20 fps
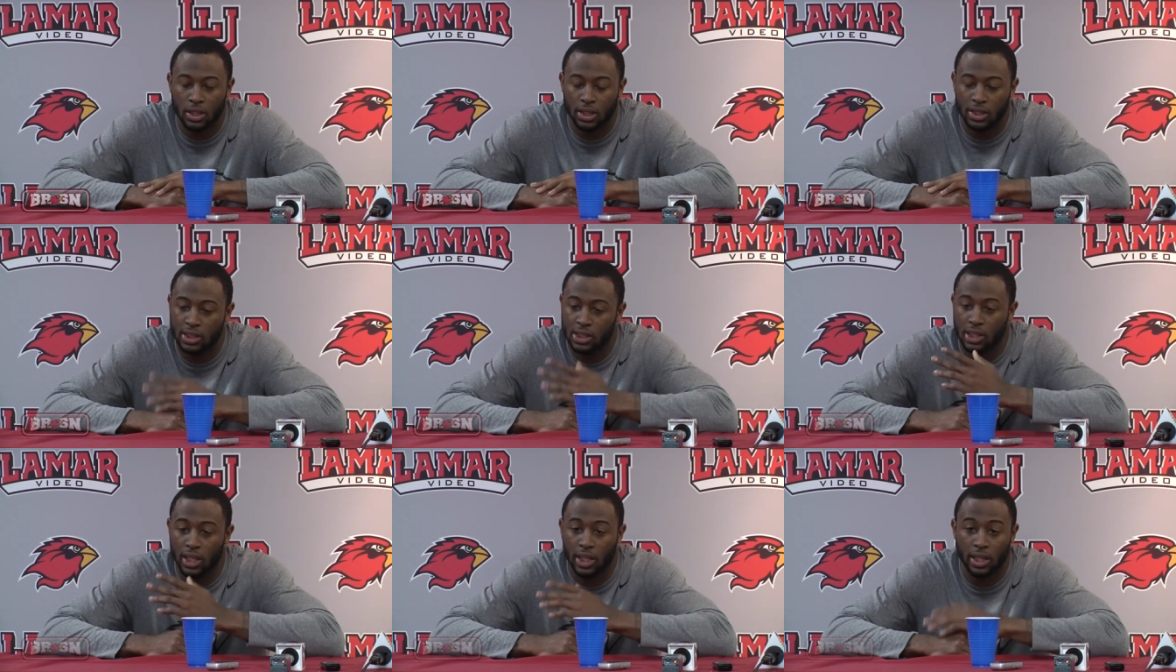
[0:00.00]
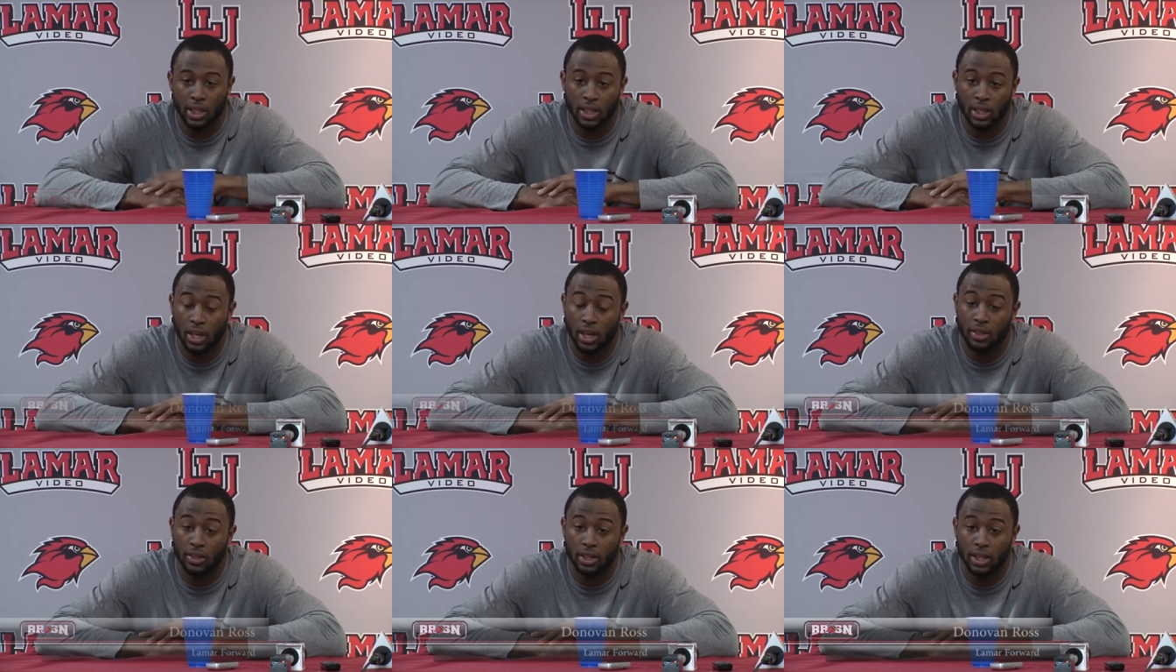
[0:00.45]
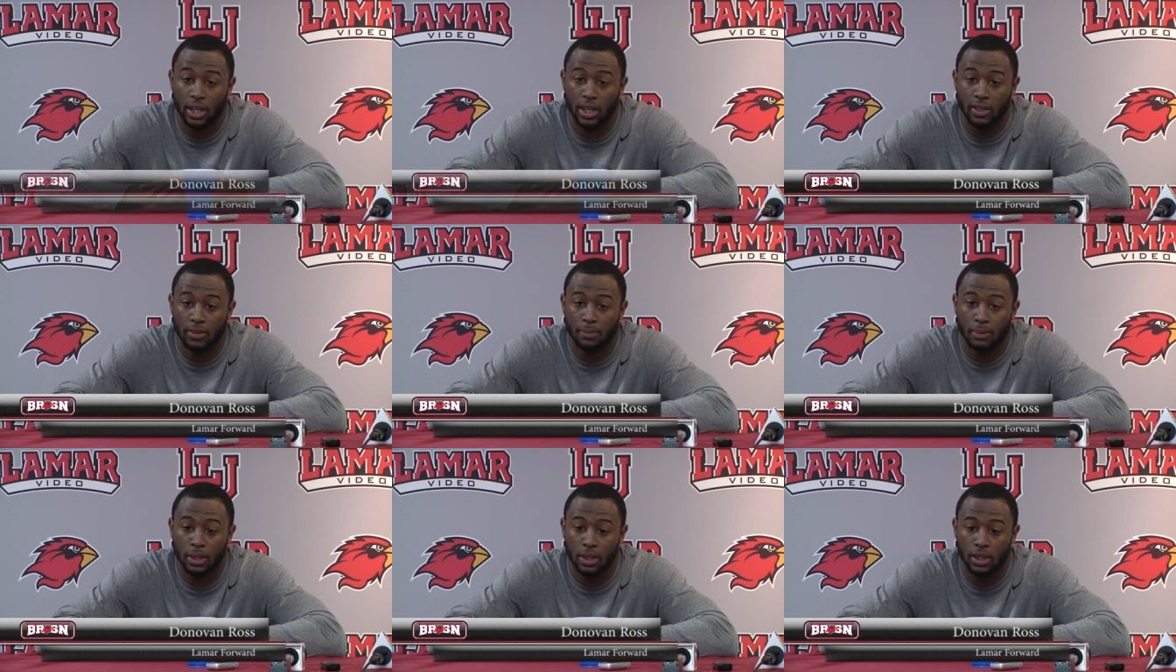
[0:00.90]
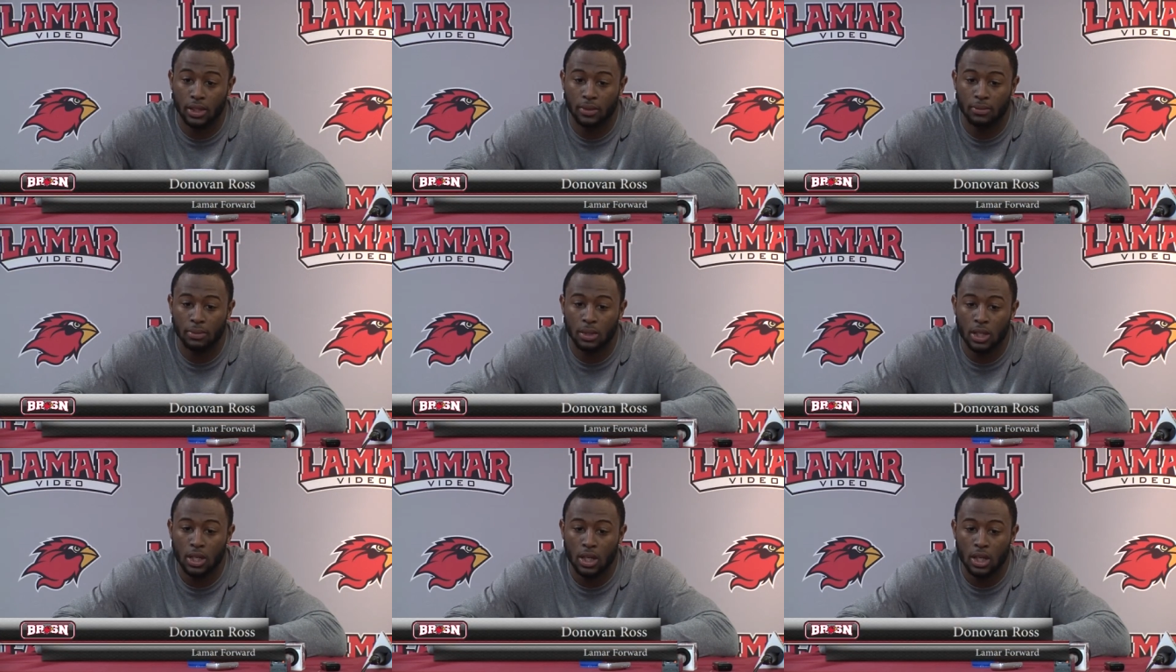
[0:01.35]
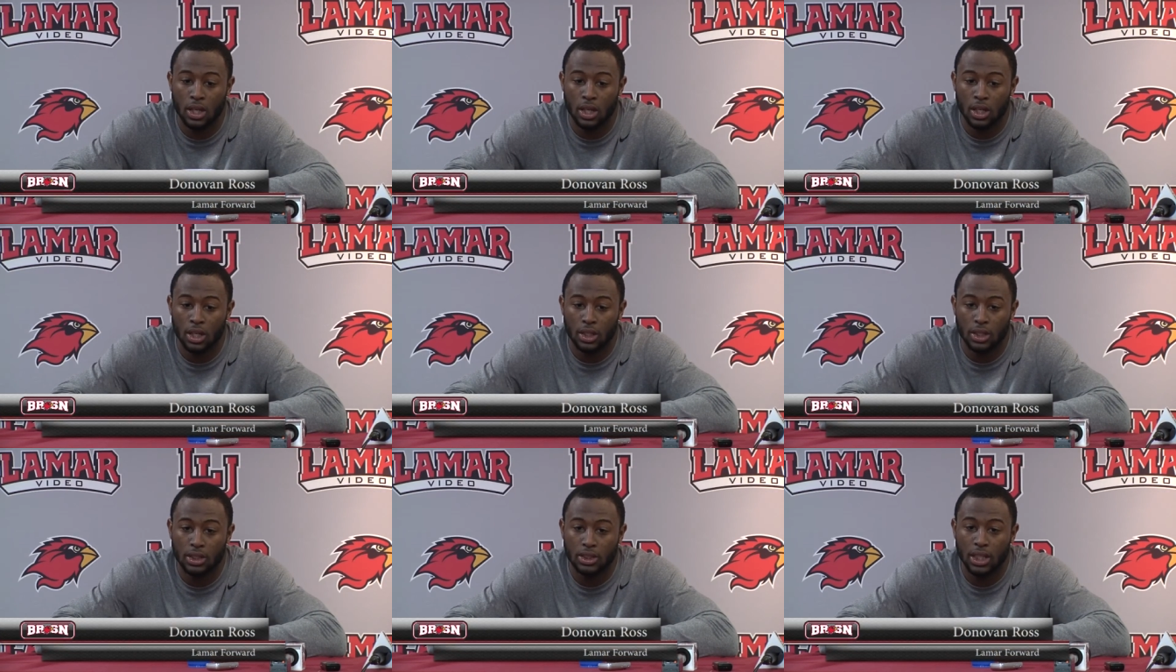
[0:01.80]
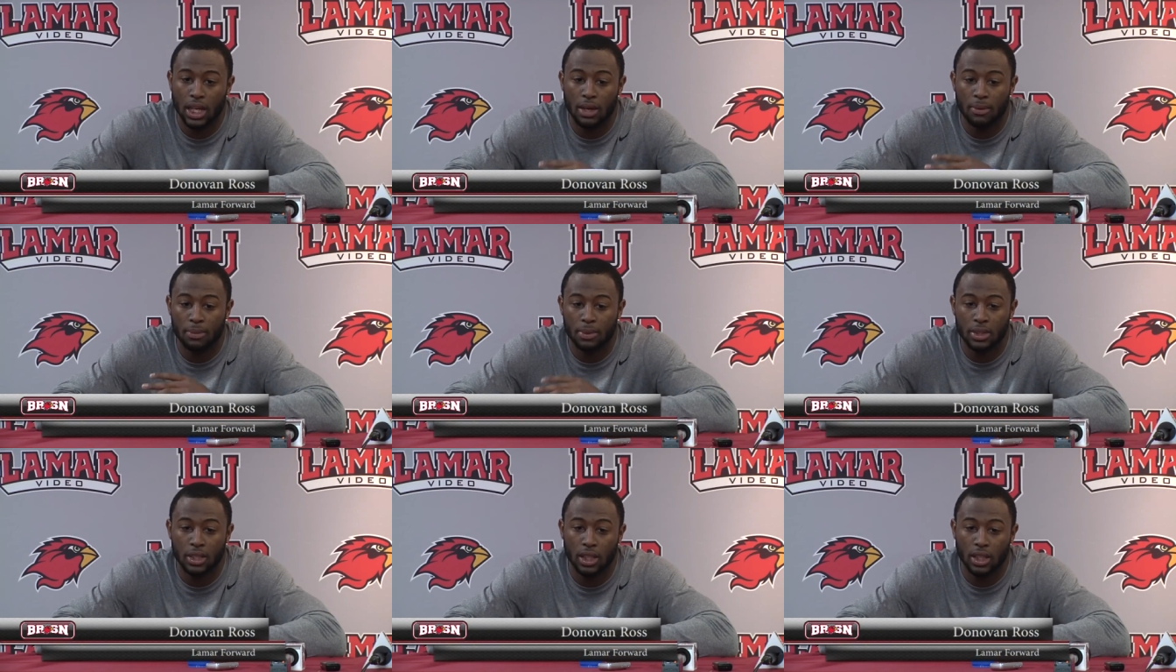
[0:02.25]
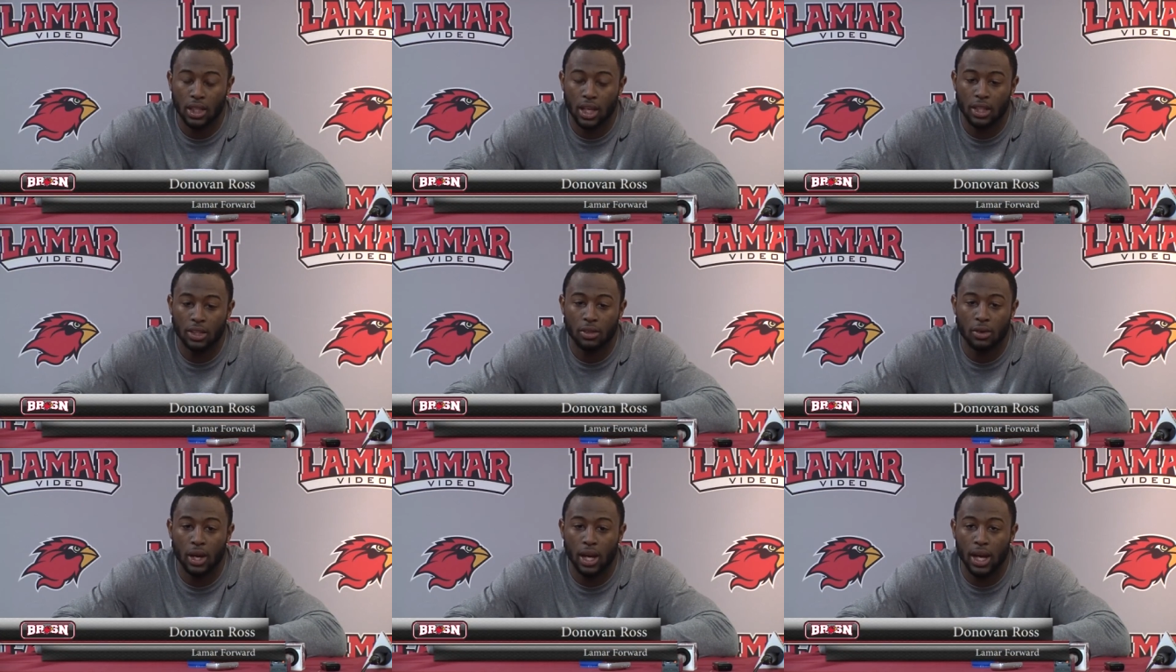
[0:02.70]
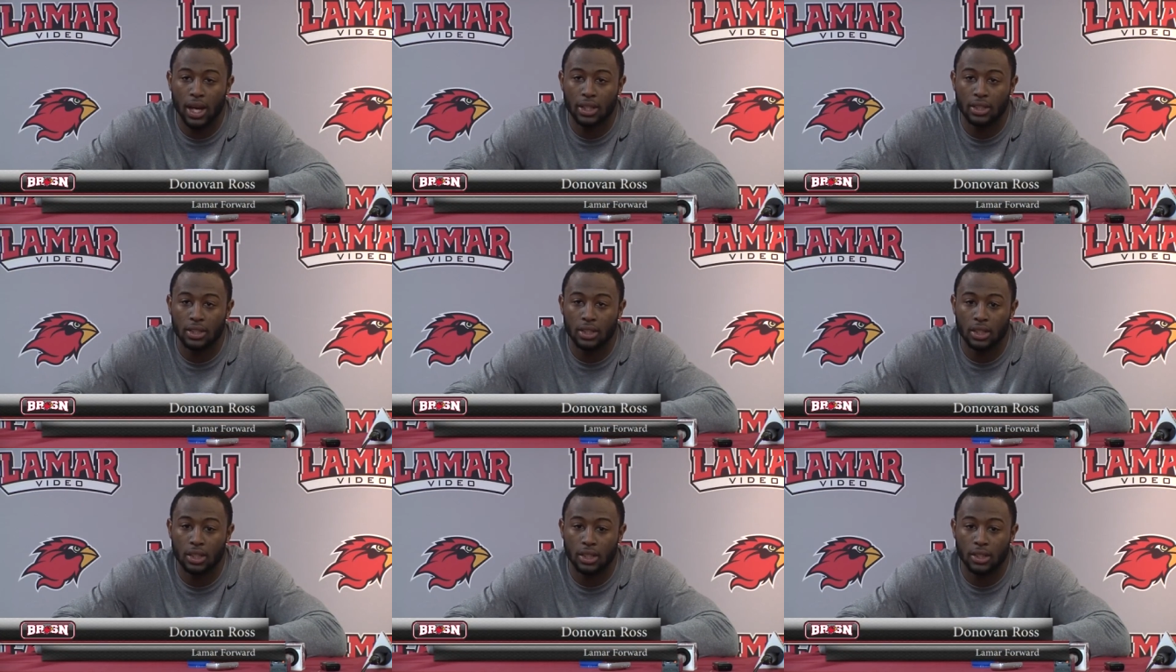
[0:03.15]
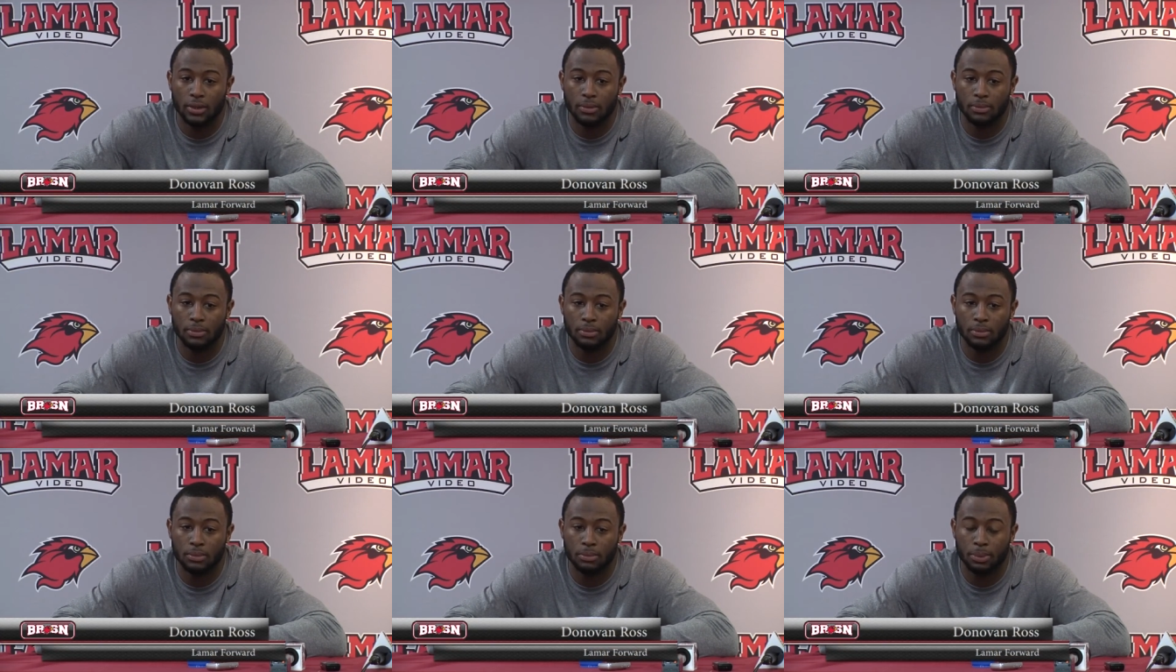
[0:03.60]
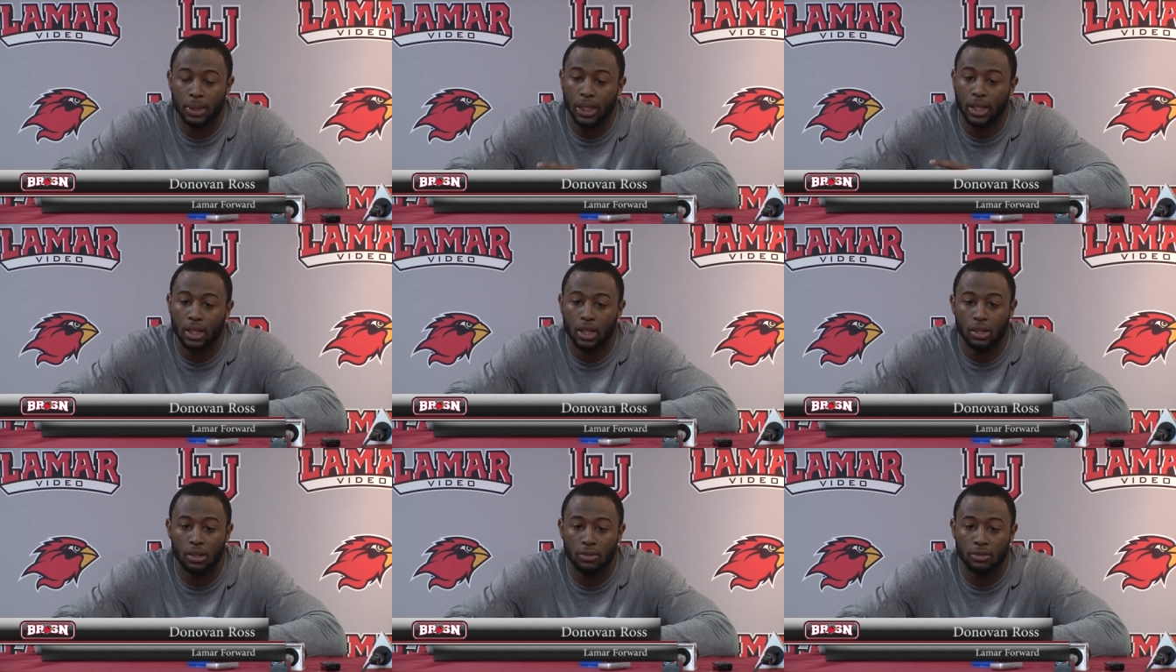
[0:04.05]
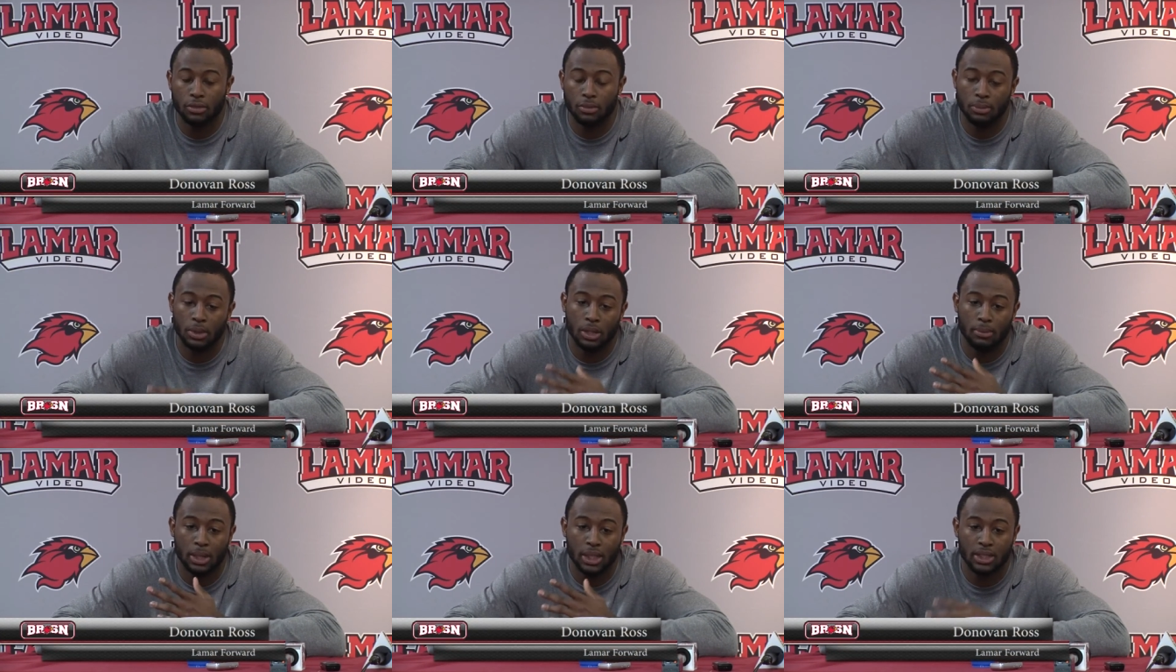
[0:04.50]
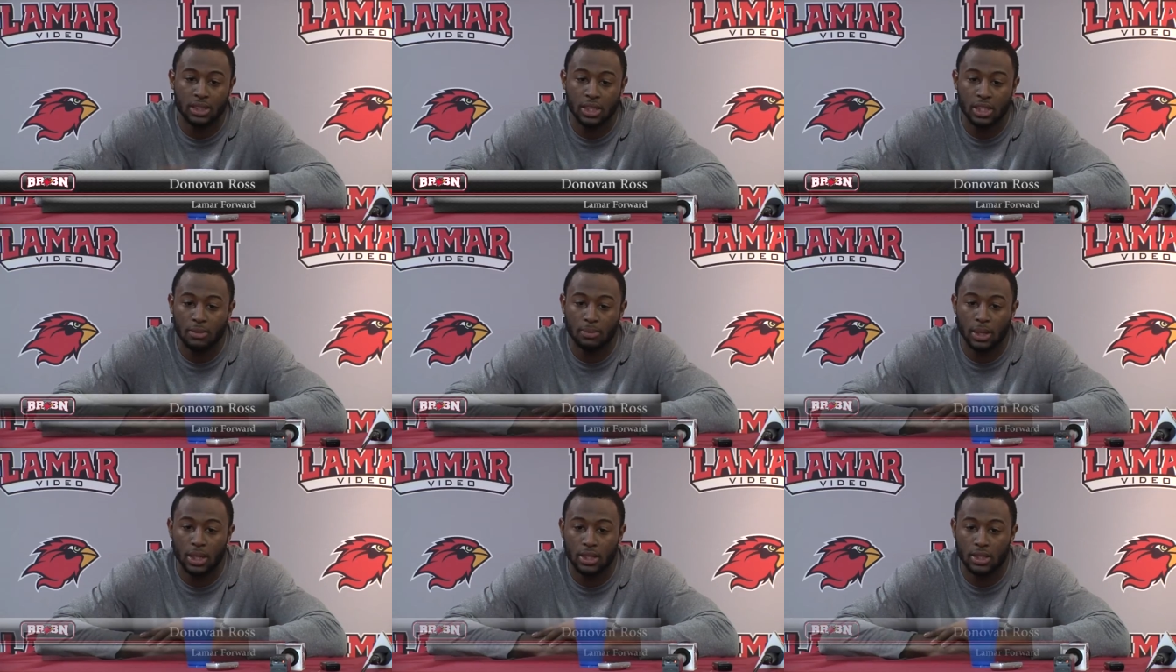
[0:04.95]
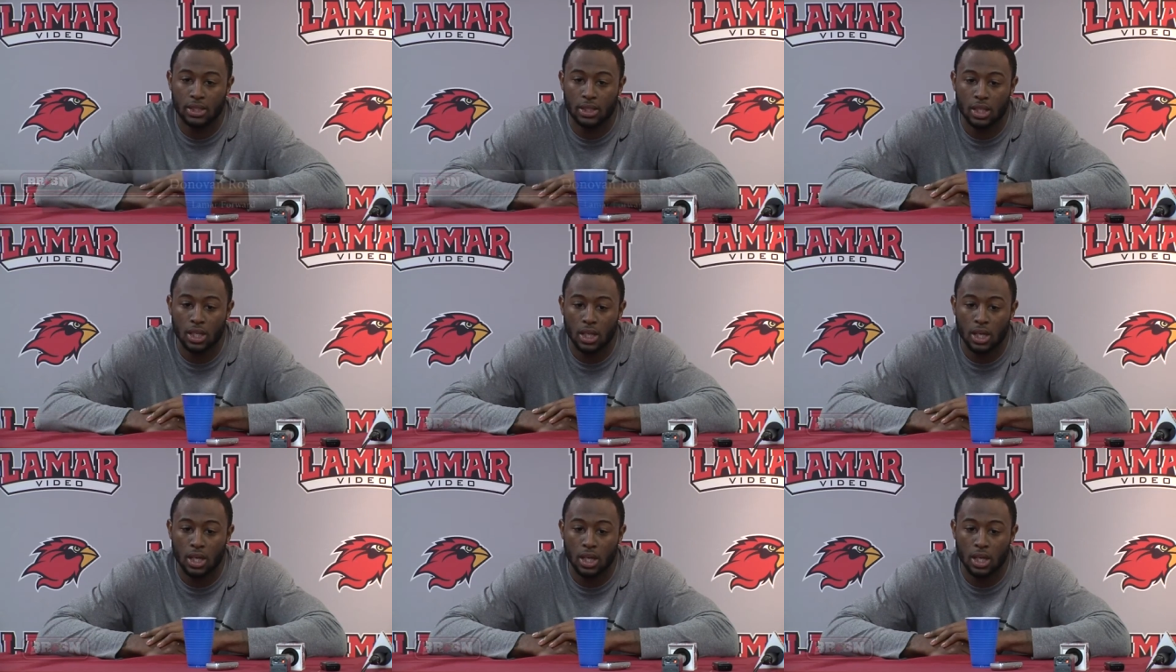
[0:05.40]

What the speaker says: just like any other game. But this game in particular, I knew I had to pick it up for me and my teammates.